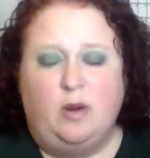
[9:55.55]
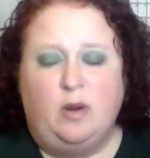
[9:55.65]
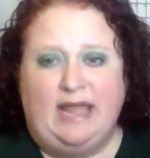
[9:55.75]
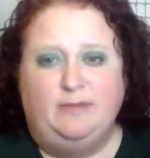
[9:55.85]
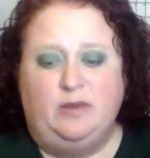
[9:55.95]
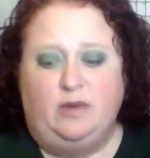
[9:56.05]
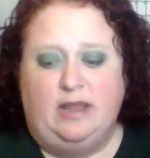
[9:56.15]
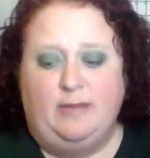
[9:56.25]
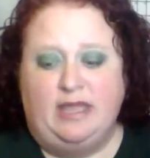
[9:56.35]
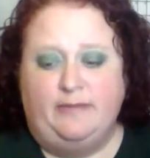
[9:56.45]
Remind
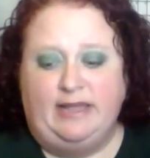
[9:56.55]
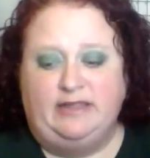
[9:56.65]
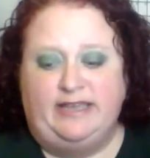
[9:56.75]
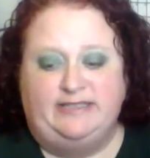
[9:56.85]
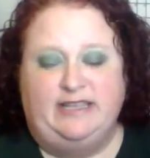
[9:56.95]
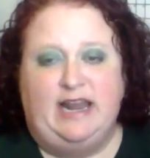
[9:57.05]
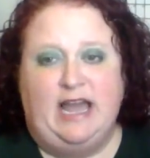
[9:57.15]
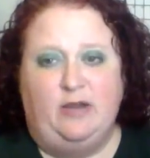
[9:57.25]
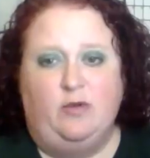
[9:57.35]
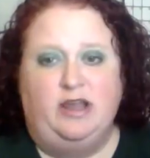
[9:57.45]
me when I make my list
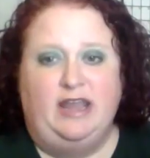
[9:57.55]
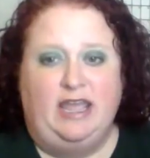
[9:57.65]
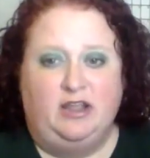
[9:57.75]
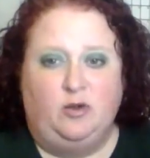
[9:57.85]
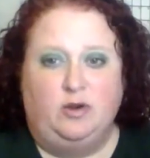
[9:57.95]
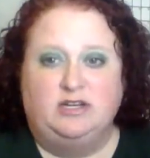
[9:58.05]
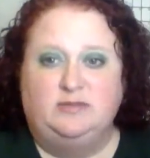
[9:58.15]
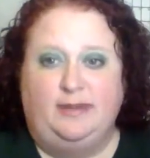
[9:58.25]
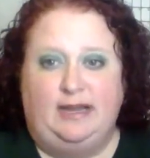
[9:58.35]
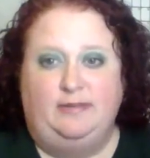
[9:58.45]
that I want
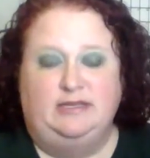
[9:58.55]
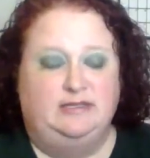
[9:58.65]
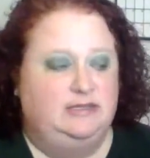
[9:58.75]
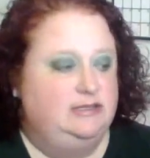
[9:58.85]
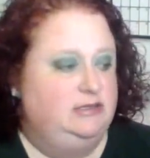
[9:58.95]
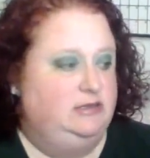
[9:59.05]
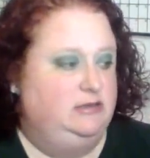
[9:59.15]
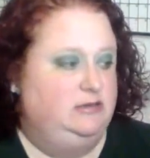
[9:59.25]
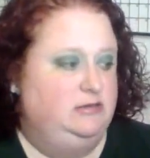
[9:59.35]
Acreworks bobbins.